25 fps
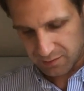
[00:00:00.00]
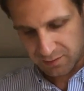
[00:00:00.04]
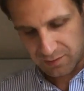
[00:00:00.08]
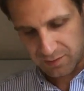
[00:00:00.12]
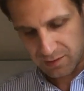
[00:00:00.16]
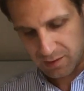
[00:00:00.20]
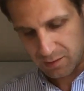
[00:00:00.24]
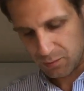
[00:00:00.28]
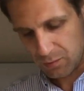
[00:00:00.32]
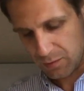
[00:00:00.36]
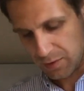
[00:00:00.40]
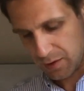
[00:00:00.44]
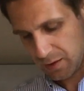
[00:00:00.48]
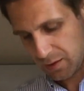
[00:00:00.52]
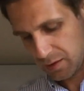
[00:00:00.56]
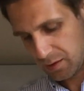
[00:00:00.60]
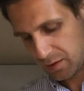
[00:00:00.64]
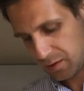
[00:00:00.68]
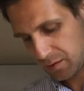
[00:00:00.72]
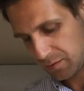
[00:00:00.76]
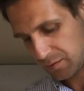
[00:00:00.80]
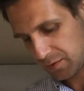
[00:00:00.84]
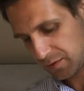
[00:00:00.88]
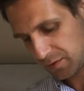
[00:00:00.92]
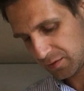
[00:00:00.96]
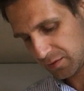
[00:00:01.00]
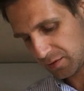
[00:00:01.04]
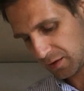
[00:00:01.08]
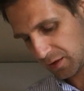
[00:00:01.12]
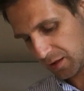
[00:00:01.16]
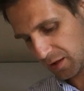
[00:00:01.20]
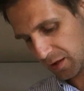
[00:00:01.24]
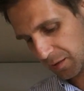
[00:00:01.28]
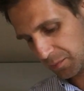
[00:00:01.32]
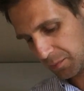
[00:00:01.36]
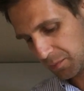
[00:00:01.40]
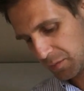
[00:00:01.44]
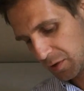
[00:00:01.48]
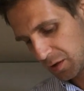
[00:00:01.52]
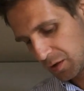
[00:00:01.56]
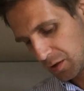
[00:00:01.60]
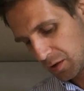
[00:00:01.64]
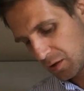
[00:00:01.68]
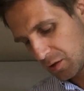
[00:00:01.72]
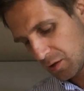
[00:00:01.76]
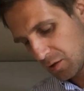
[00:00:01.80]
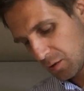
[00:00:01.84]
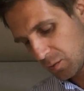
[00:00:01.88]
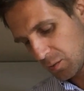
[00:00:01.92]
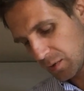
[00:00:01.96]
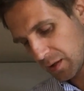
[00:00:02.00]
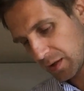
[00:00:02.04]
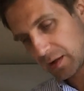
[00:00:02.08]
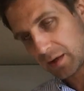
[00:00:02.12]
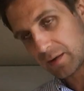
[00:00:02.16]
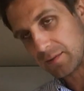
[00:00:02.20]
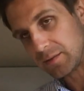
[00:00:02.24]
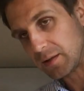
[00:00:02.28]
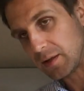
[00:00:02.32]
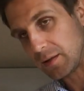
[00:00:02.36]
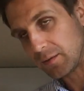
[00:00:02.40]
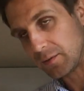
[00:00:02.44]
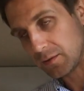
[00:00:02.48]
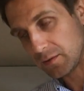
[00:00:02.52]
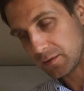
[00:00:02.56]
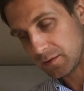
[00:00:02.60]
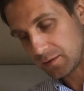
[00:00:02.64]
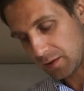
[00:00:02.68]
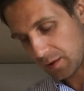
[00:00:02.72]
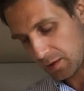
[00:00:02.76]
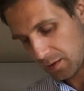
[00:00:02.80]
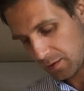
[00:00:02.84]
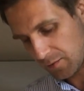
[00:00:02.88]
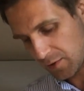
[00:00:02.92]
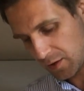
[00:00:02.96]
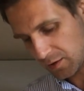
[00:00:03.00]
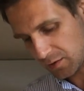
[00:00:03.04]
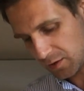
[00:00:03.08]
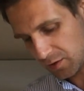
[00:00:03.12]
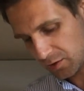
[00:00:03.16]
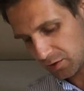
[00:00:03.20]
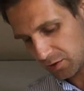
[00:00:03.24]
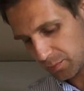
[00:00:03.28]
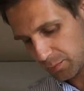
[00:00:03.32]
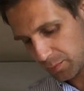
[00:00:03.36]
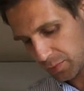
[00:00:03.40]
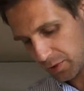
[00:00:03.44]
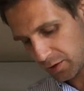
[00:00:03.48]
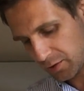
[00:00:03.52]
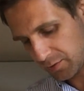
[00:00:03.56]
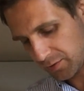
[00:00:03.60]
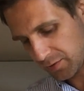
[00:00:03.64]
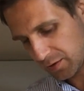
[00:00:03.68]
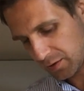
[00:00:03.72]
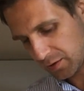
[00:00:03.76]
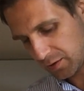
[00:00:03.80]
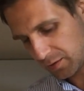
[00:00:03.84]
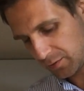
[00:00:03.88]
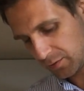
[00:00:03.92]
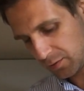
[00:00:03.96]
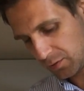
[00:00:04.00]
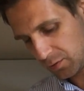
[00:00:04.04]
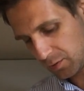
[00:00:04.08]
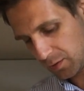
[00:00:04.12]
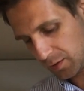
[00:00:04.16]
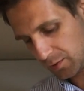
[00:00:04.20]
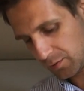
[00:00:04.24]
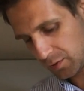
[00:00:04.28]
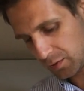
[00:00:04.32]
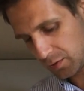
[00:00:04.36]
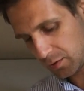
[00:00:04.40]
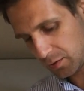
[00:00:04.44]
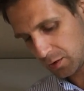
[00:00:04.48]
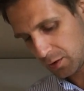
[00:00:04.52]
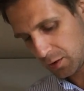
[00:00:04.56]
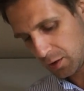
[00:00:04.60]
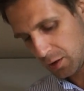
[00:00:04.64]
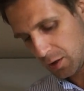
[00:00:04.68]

Same way here, this slime, we're gonna have to let it set, and that's actually perfect if you ever